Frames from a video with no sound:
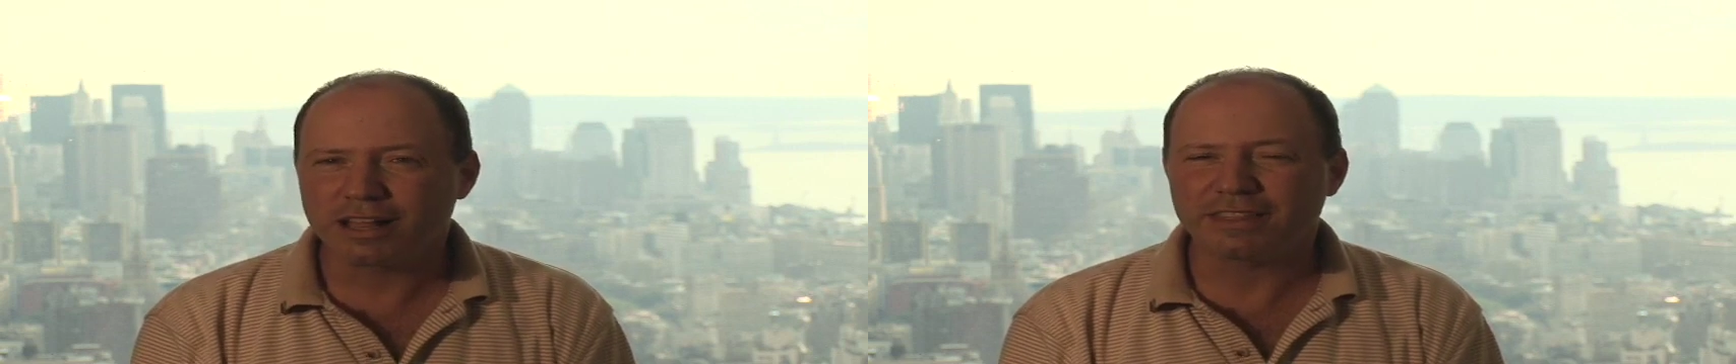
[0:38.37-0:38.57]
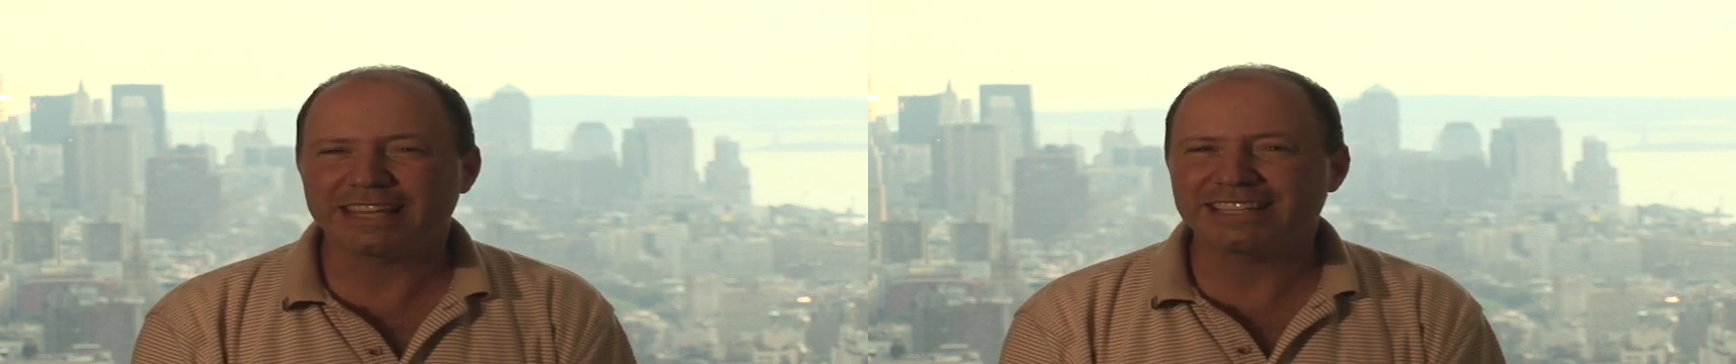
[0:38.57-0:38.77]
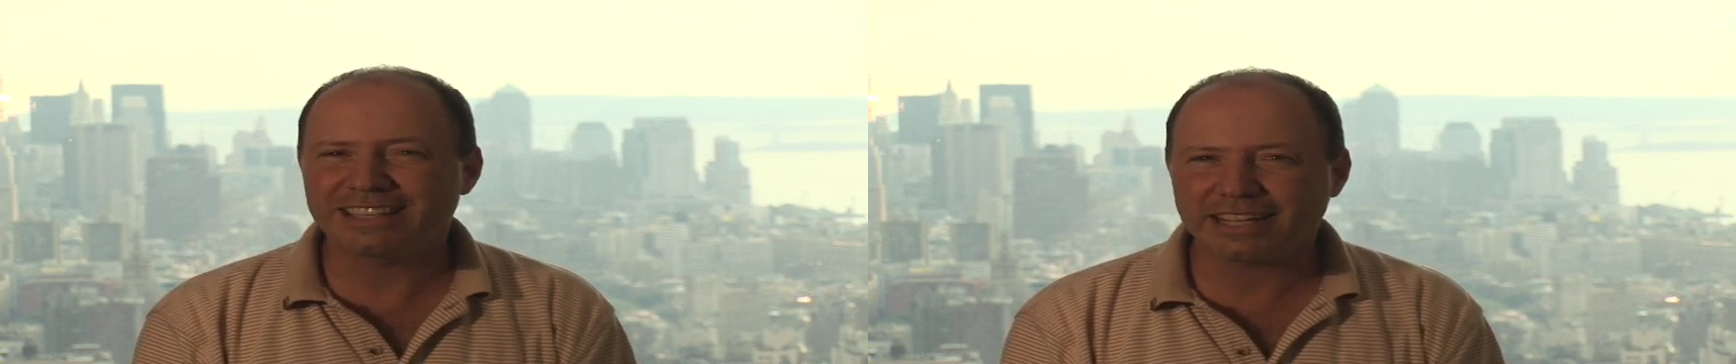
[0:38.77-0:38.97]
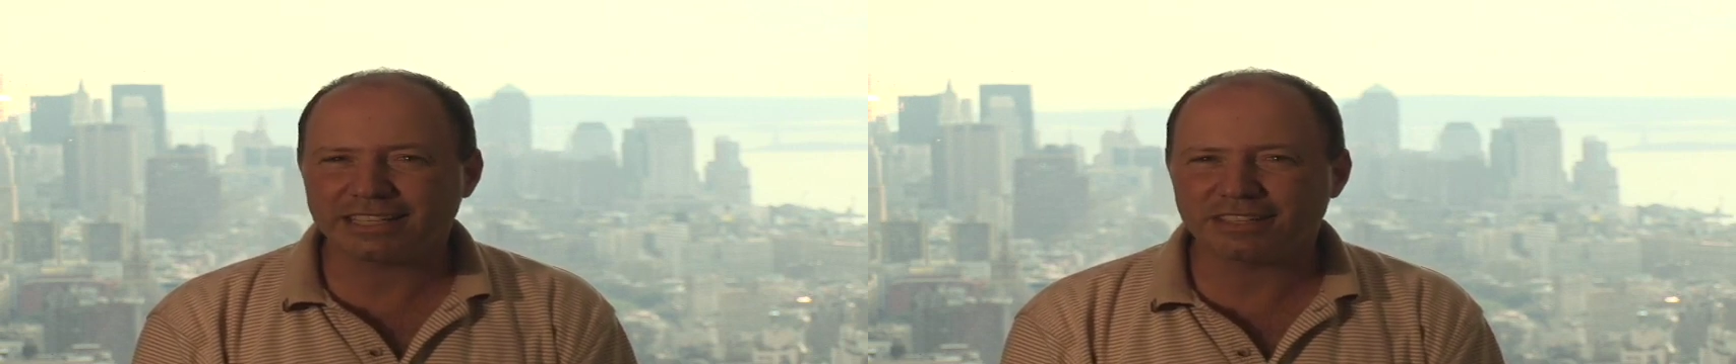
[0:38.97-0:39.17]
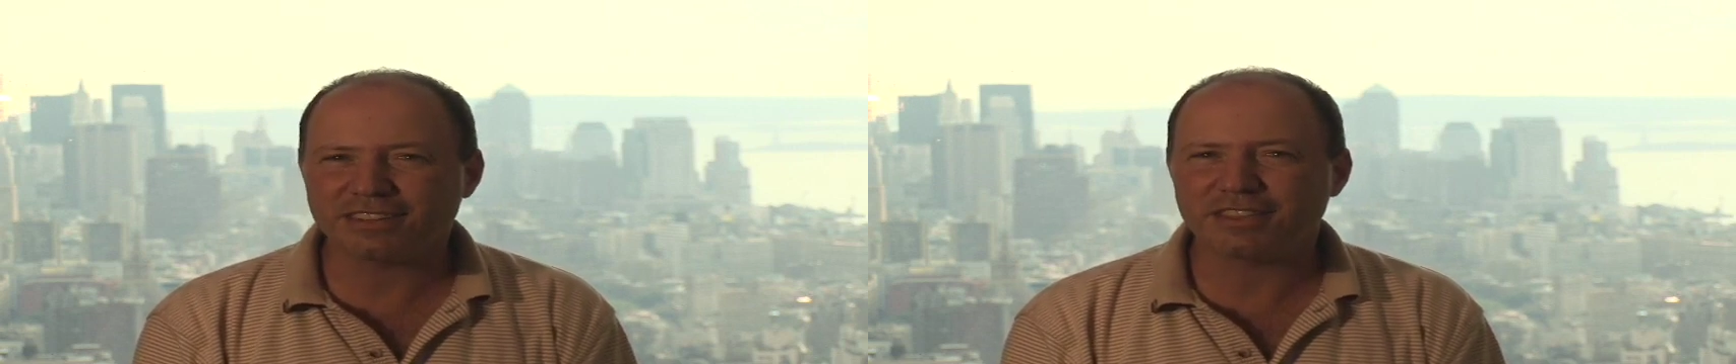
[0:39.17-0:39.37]
the
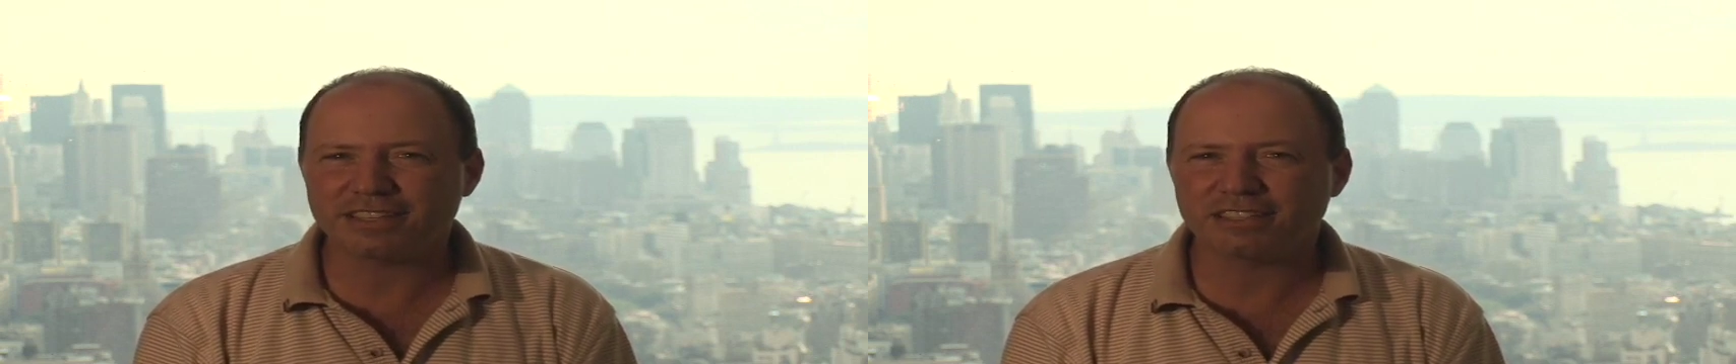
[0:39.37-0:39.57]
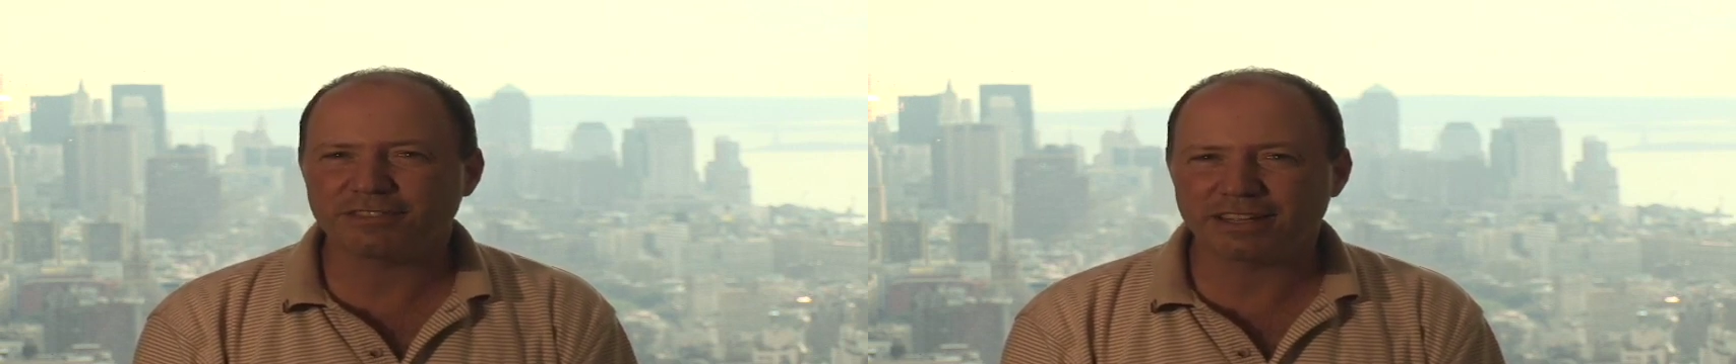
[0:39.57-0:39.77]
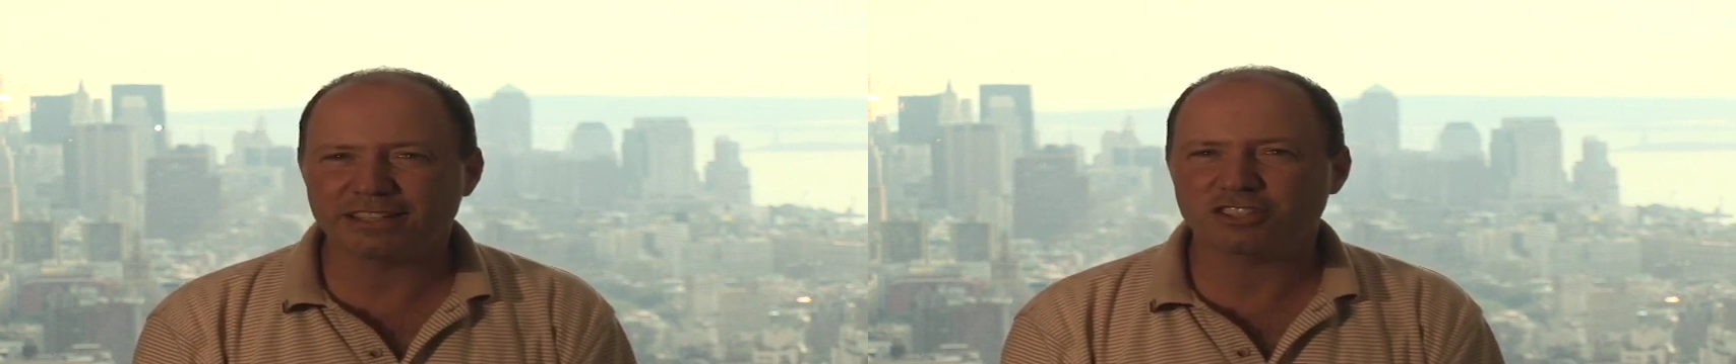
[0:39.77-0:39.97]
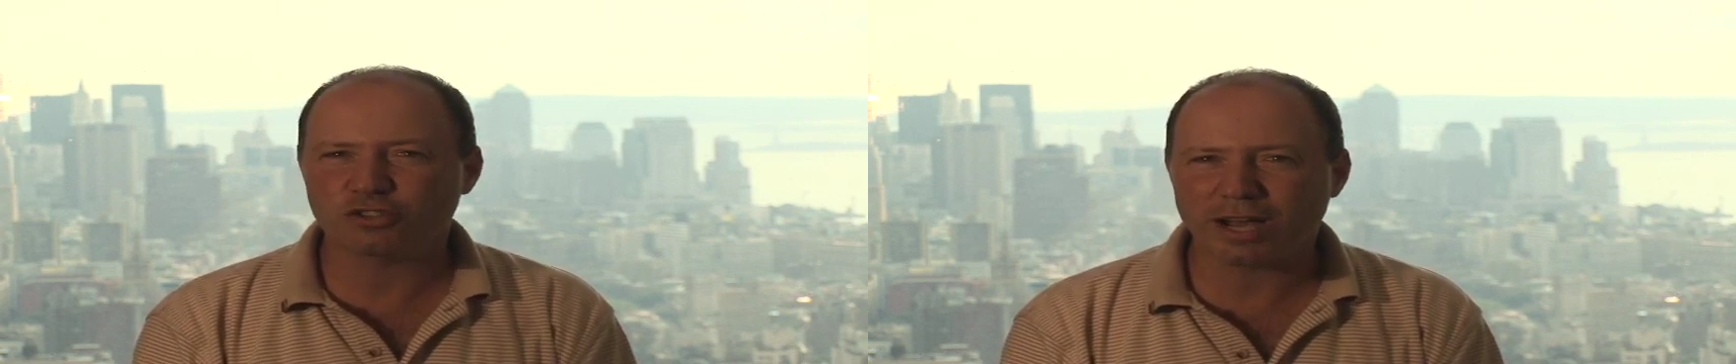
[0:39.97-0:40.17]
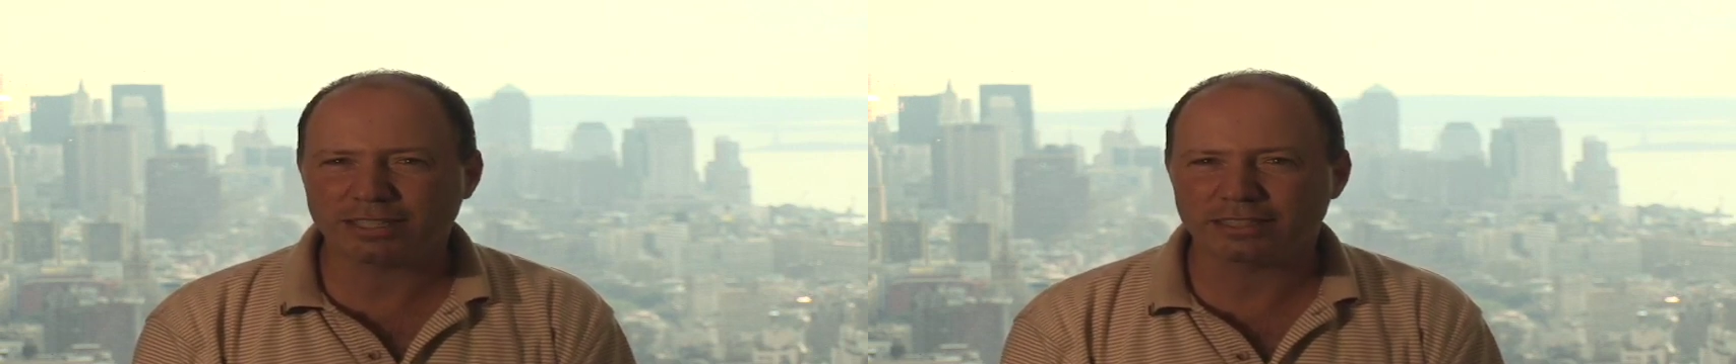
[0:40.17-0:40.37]
executives that this event is
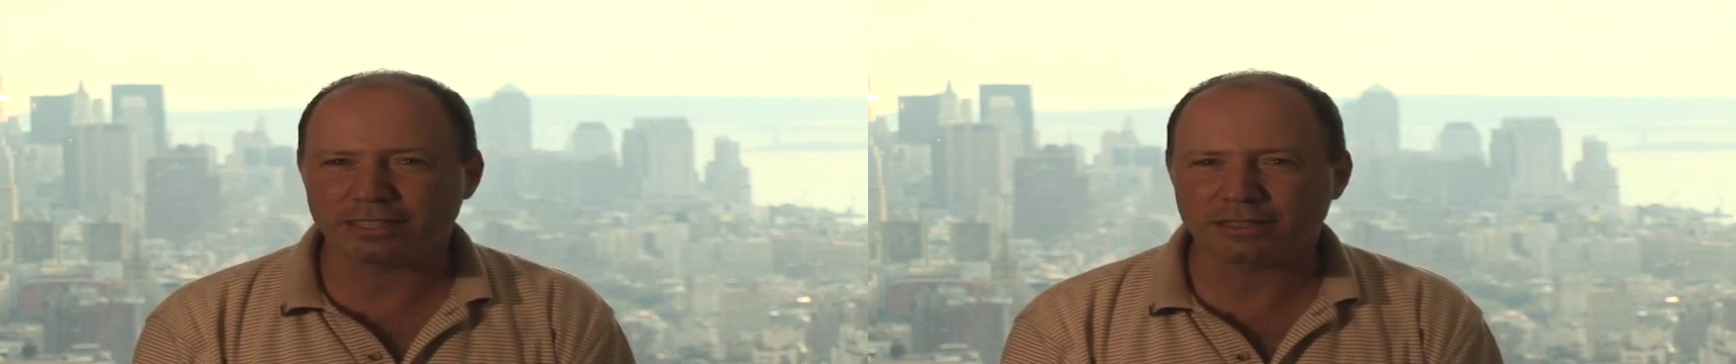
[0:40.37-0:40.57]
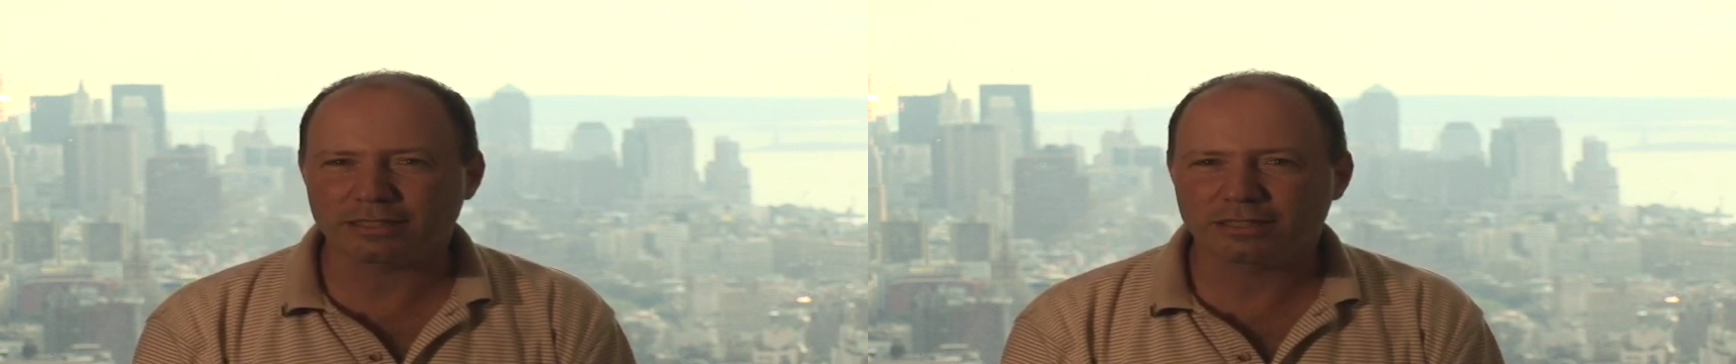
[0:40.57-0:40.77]
attracting